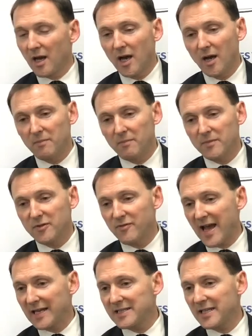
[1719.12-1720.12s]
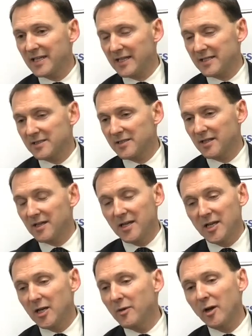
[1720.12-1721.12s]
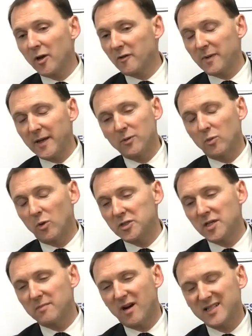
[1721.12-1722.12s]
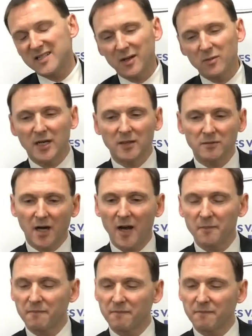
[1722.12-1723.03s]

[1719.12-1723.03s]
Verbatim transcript: Um, the reality is that, you know, and a lot of people watching might say, well, I